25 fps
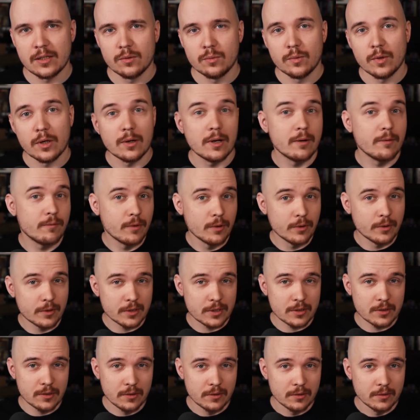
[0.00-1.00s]
where I focus
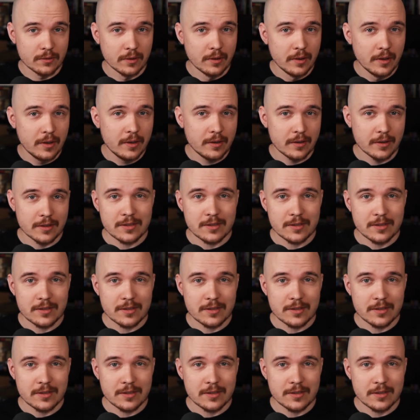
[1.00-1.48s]
on the